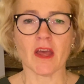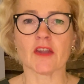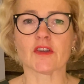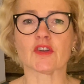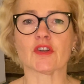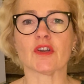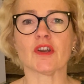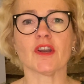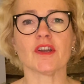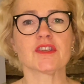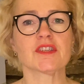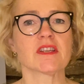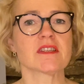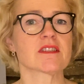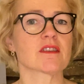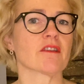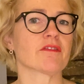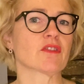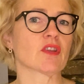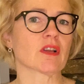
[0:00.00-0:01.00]
The
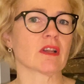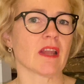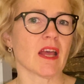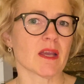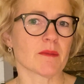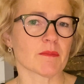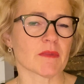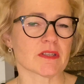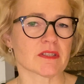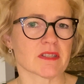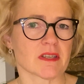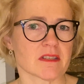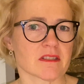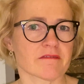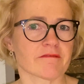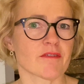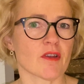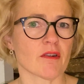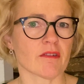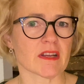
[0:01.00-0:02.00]
urgency of the climate change
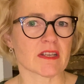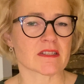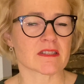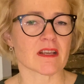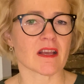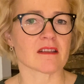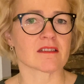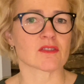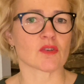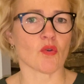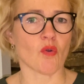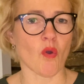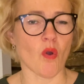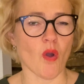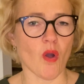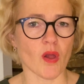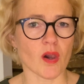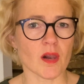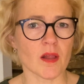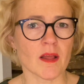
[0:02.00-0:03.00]
varies as
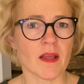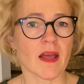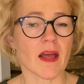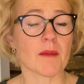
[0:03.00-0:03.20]
all,